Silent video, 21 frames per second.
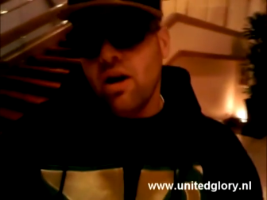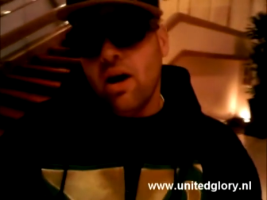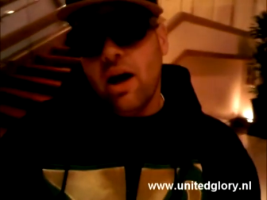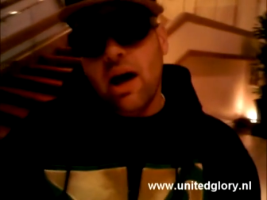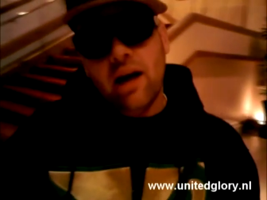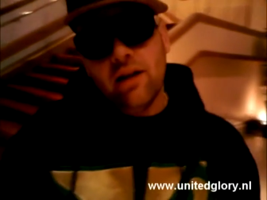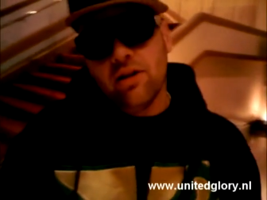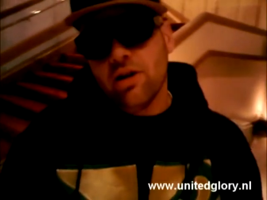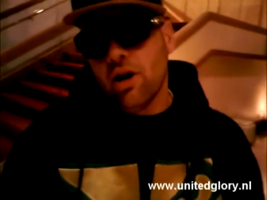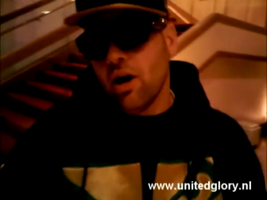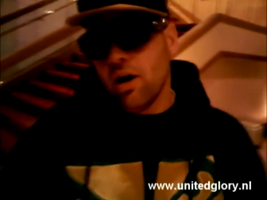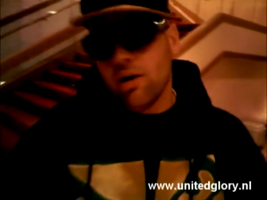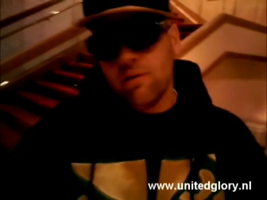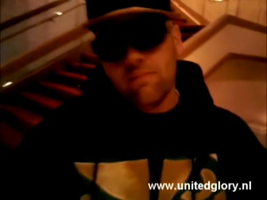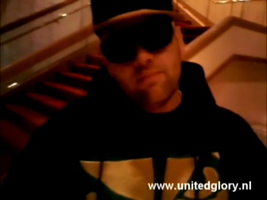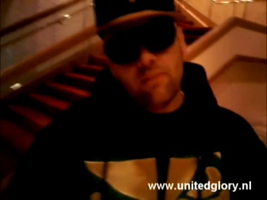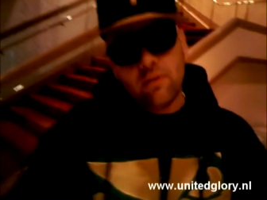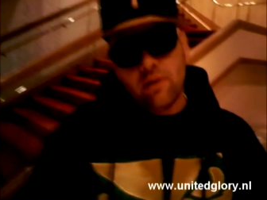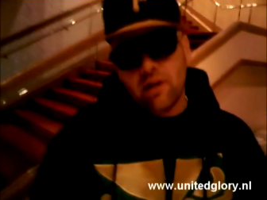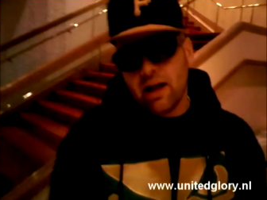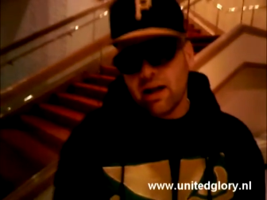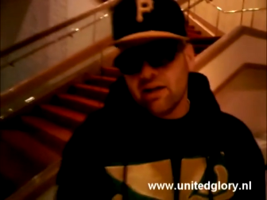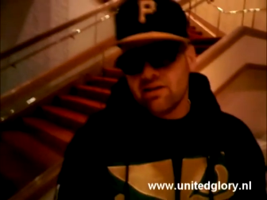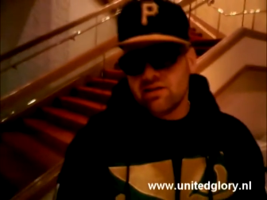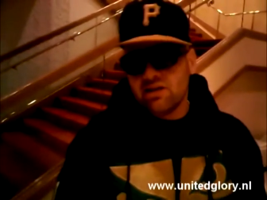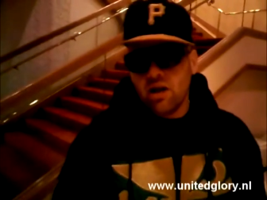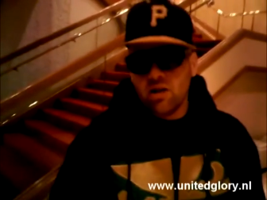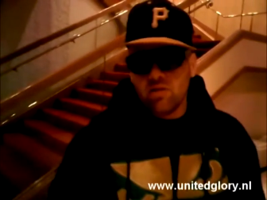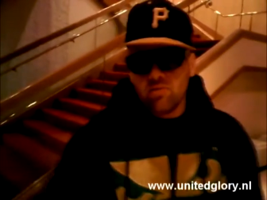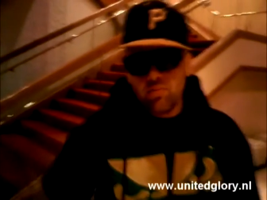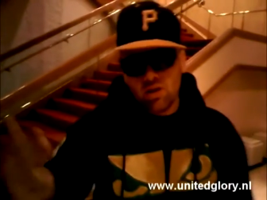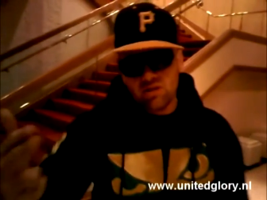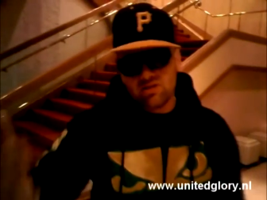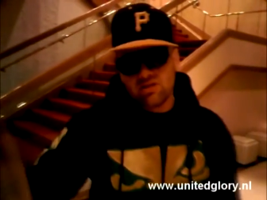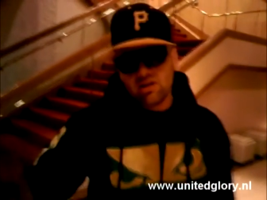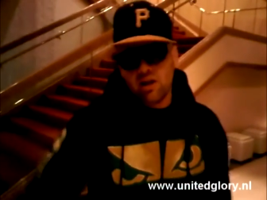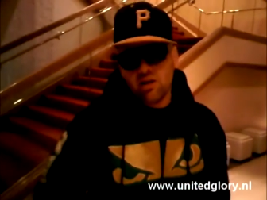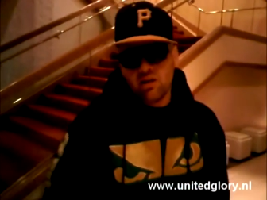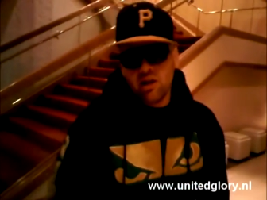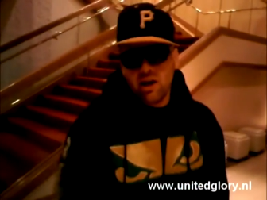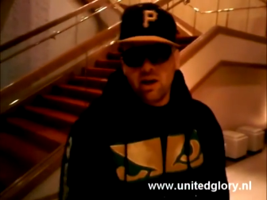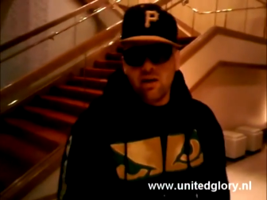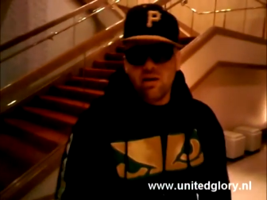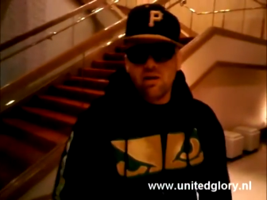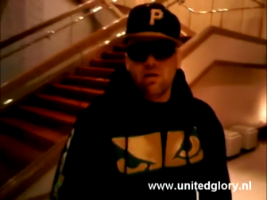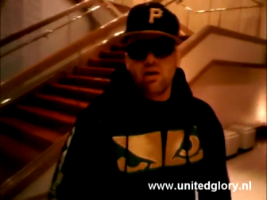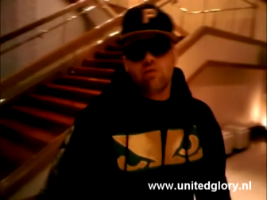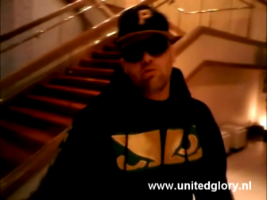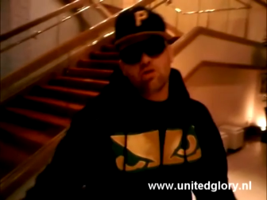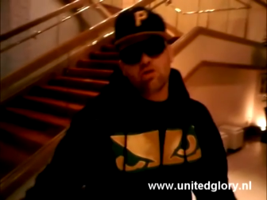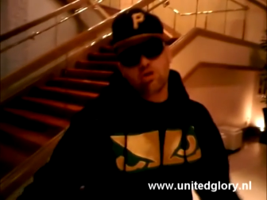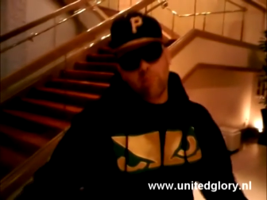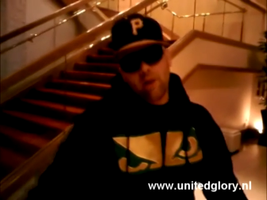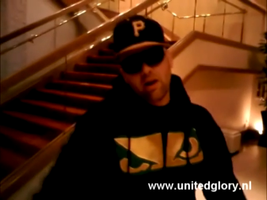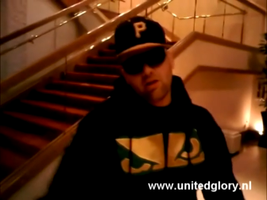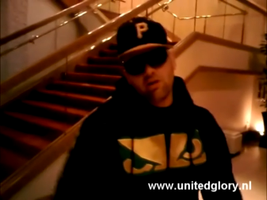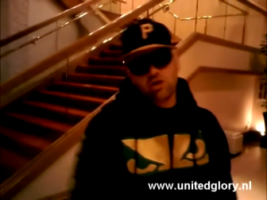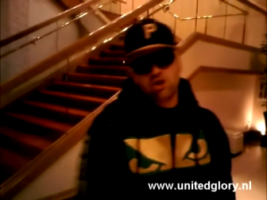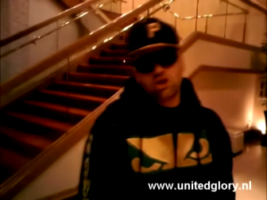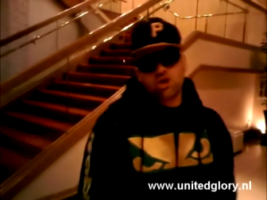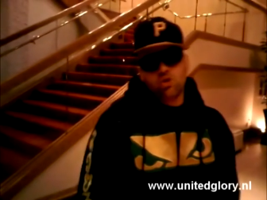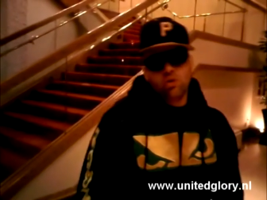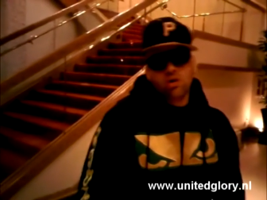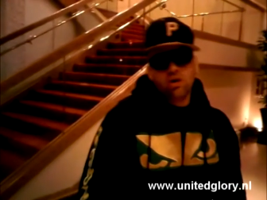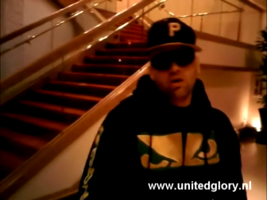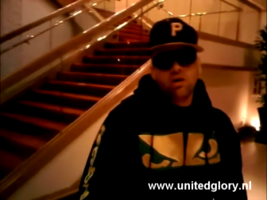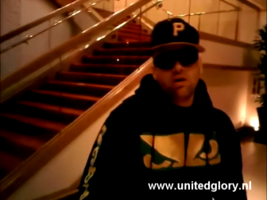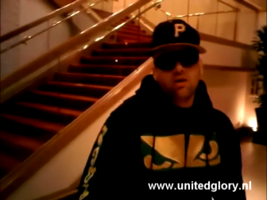And uh, like I said, Dean Lane, respect the shooter,